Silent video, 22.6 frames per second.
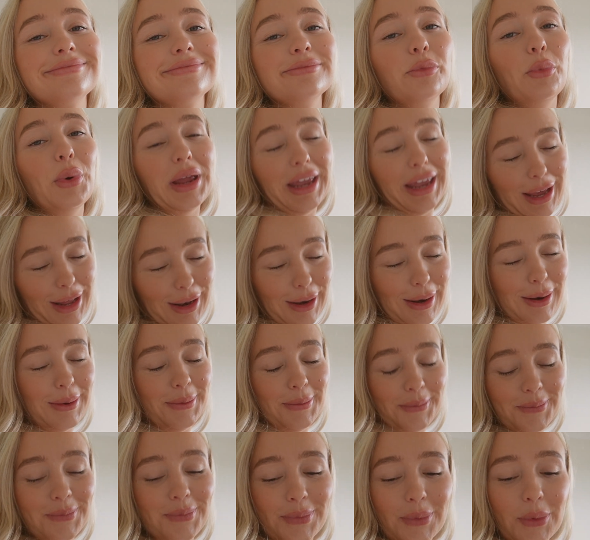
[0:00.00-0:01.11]
we can
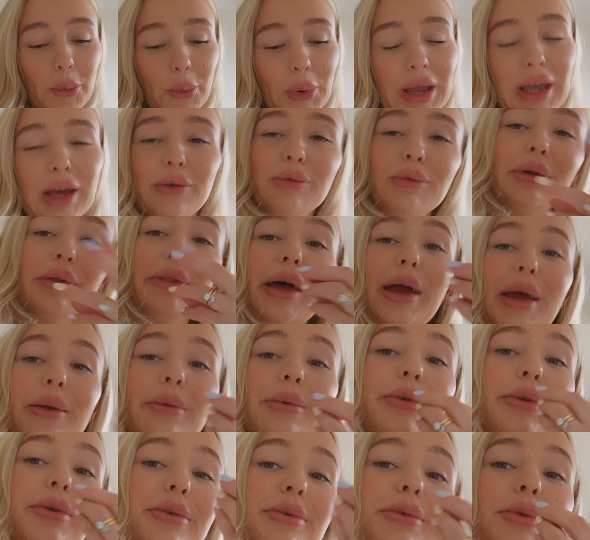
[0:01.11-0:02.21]

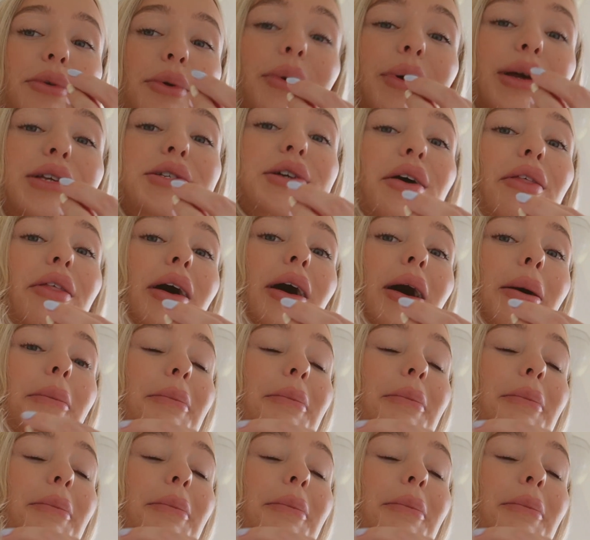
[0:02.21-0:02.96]
relate to each other,